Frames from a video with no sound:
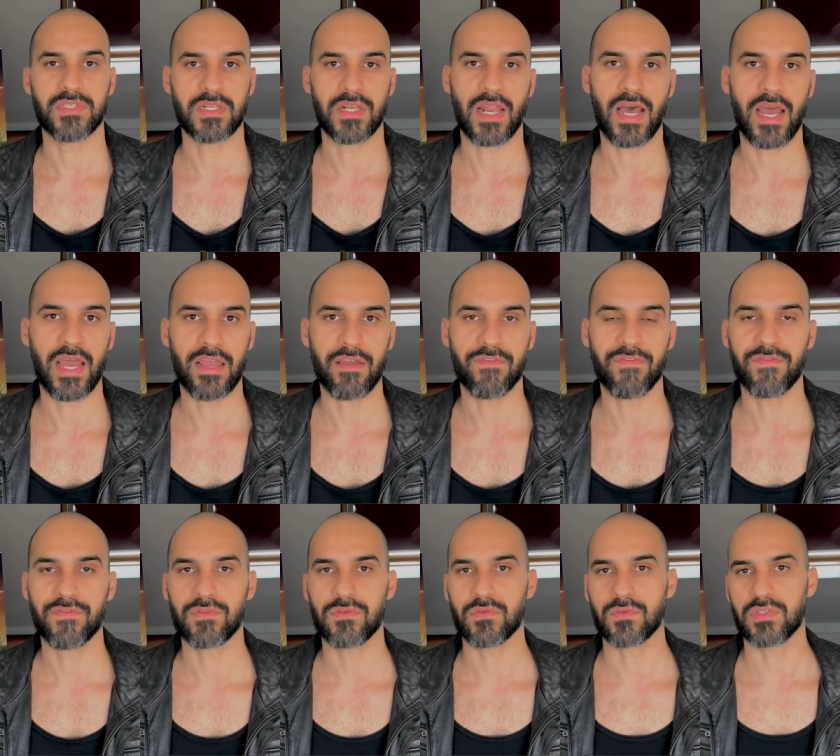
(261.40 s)
in
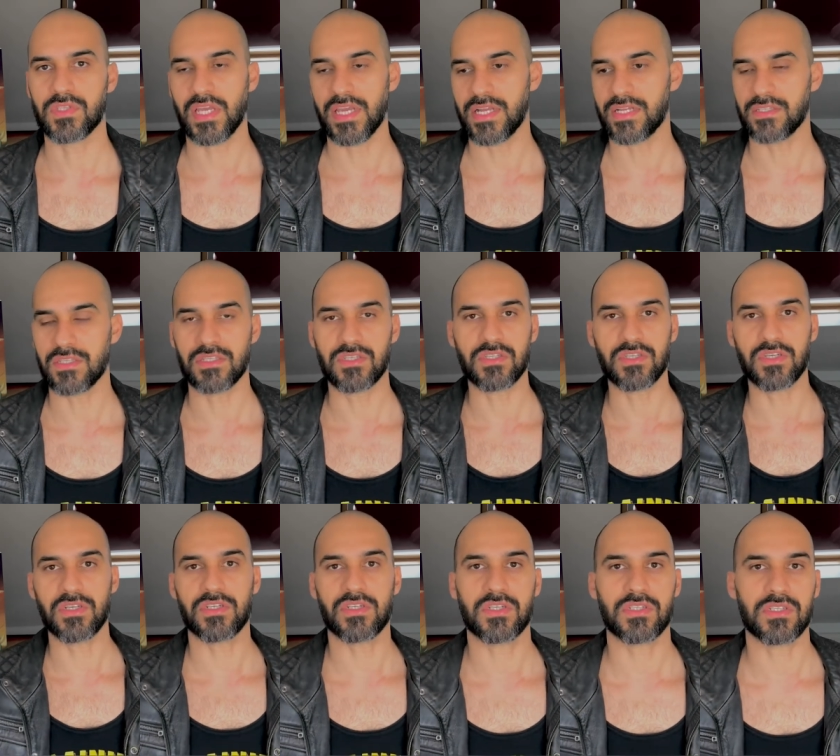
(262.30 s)
life, to take
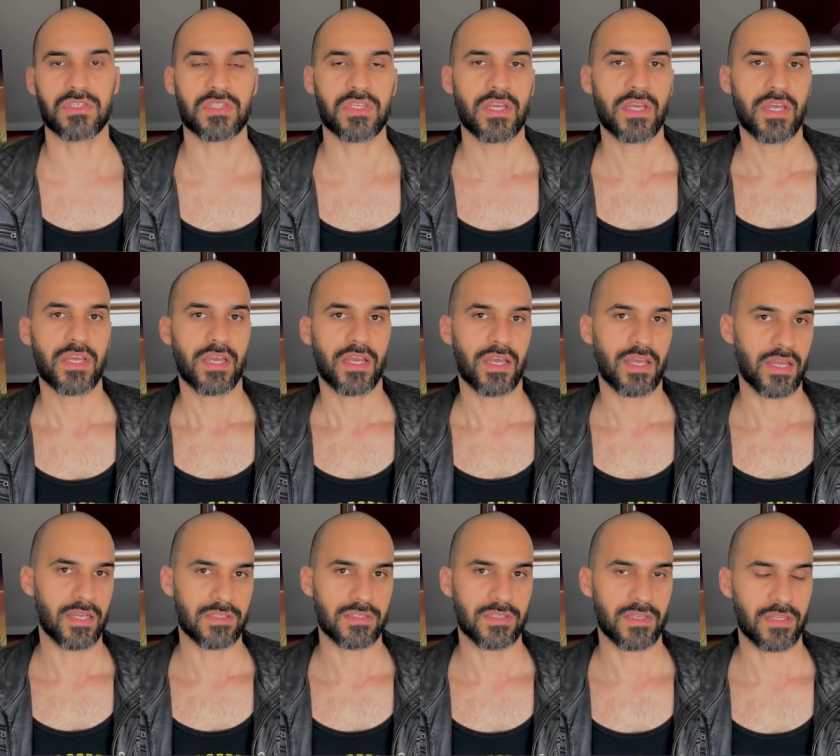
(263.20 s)
decisions,
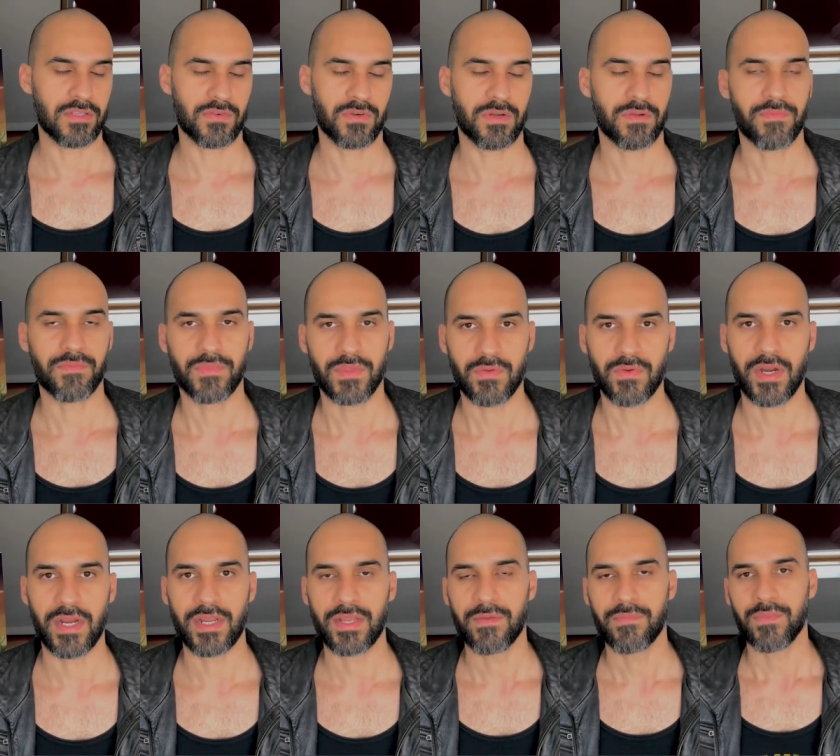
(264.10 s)
etc.
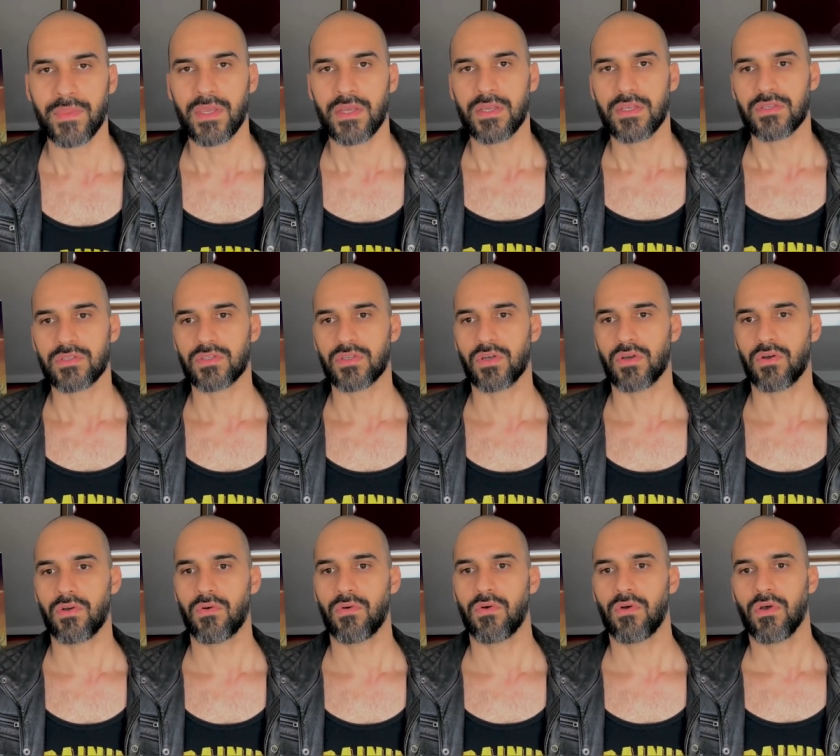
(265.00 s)
Right?
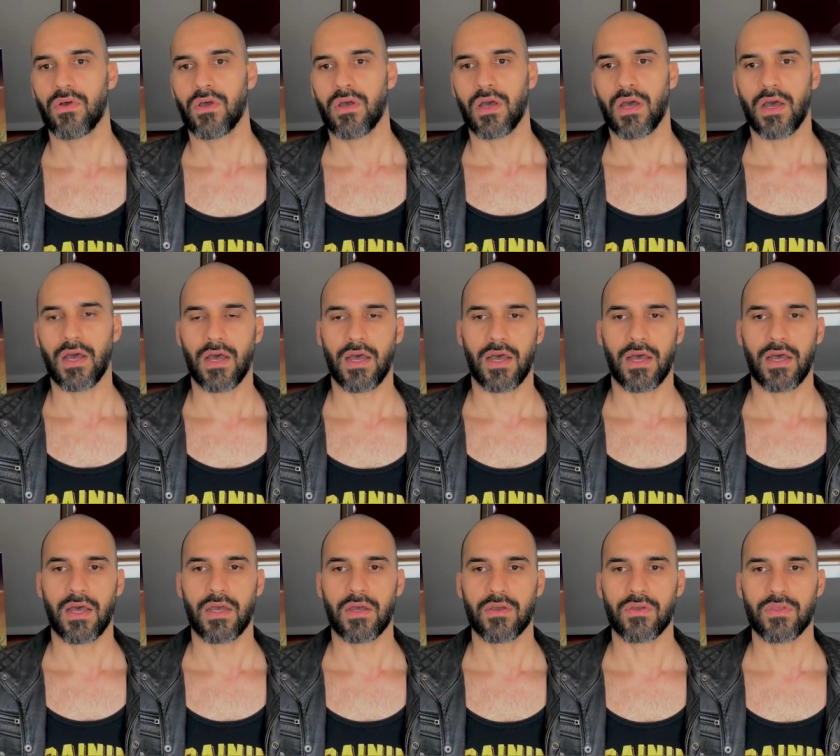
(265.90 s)
So, uh,
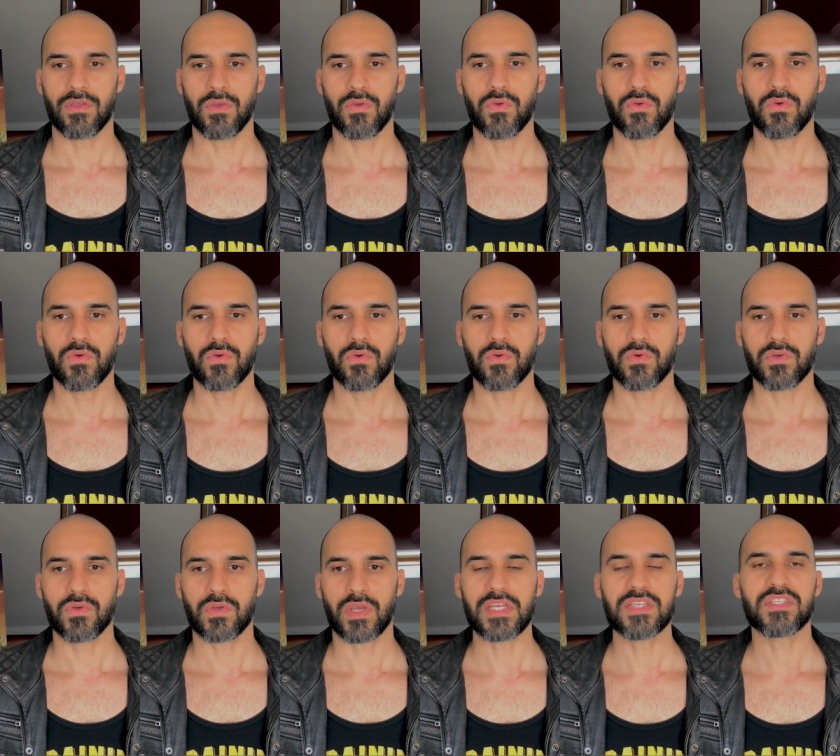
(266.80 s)
you
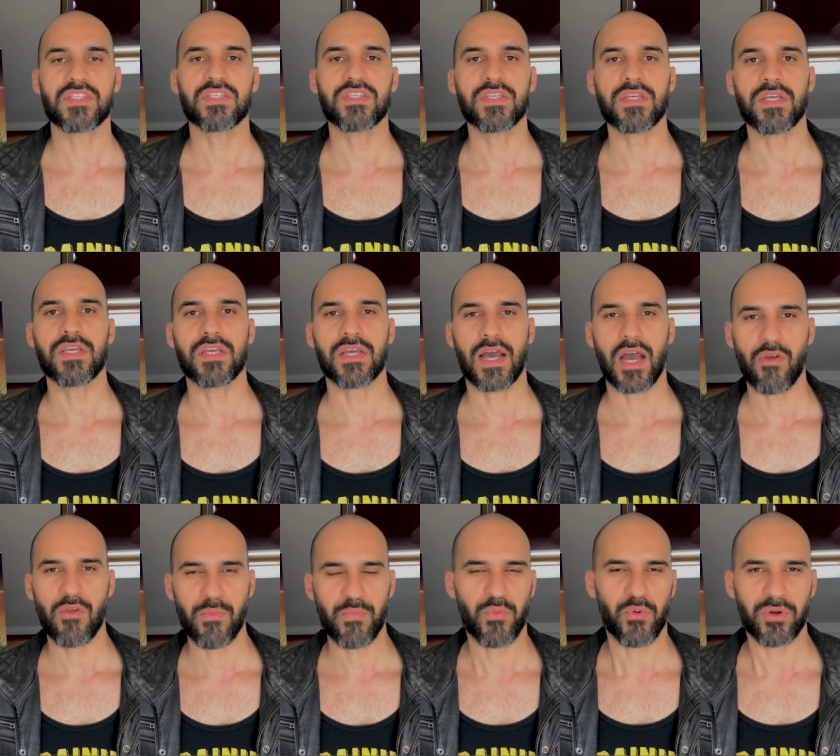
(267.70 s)
can see how
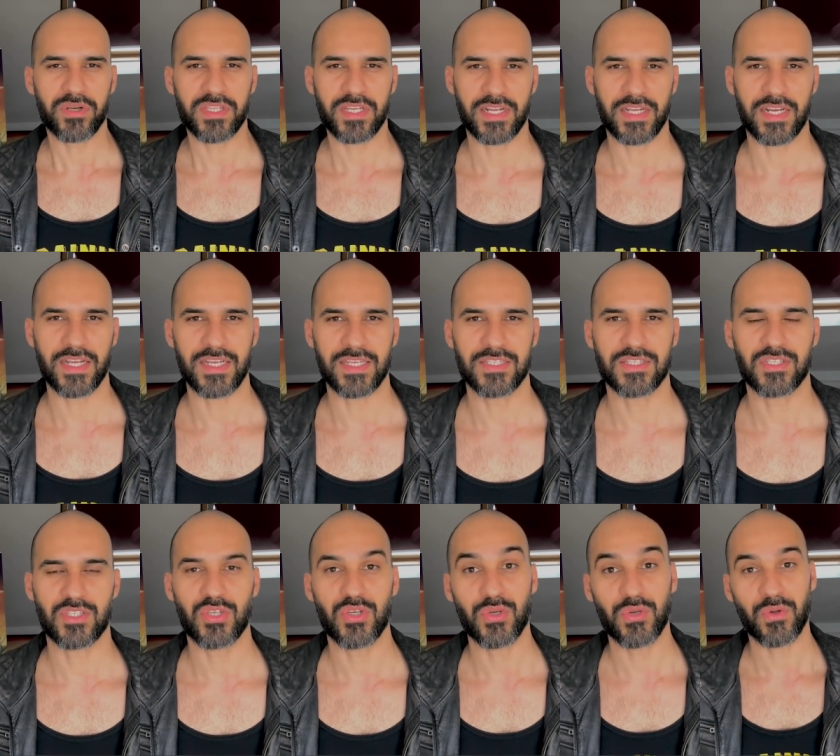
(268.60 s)
important it is
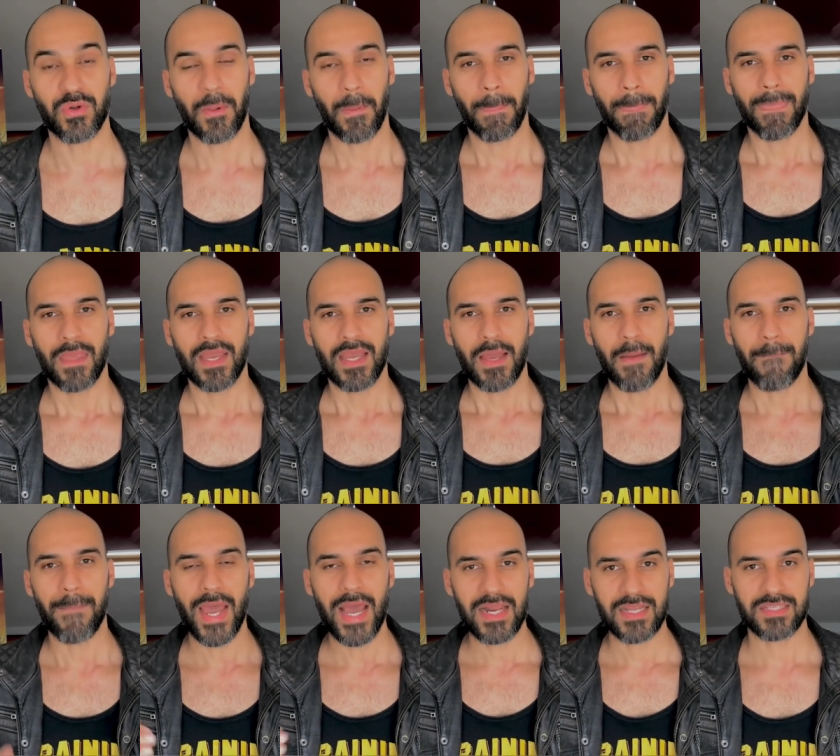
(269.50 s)
to
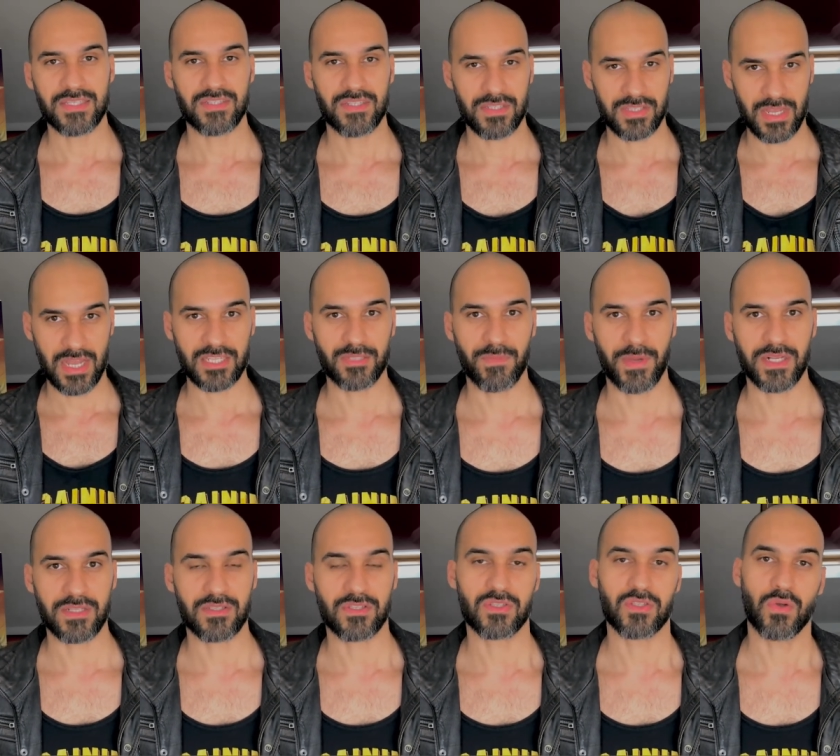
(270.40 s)
balance this aspect.
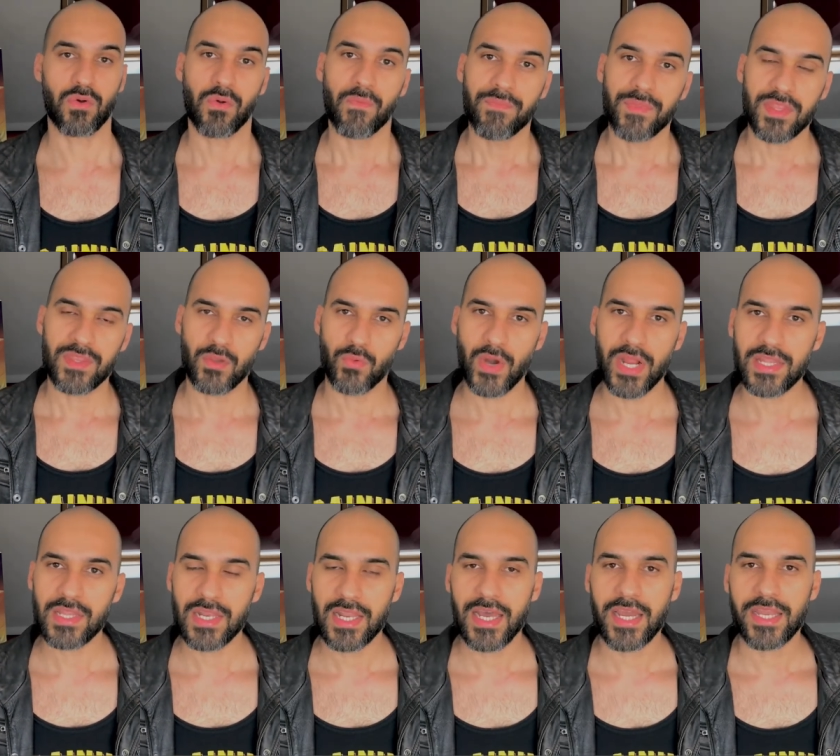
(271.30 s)
So the red
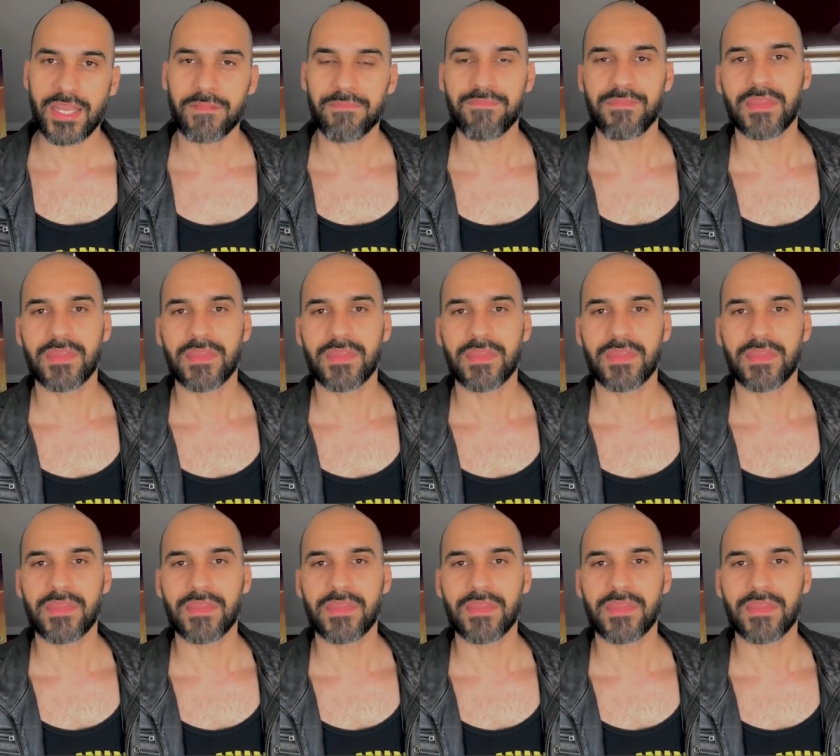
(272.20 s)
lion